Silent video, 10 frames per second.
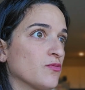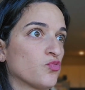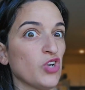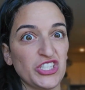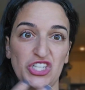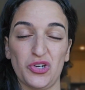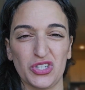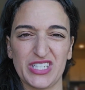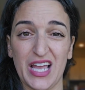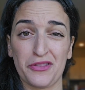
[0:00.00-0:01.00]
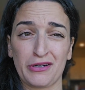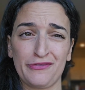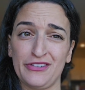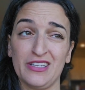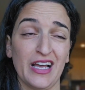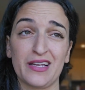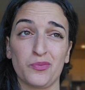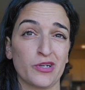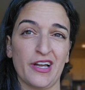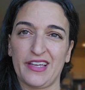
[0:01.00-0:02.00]
rush it all together and feel like we're
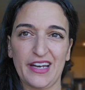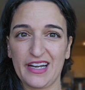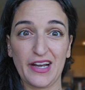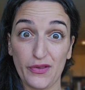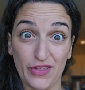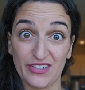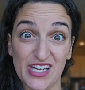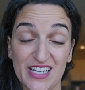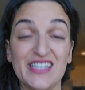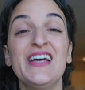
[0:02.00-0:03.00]
not getting anything done.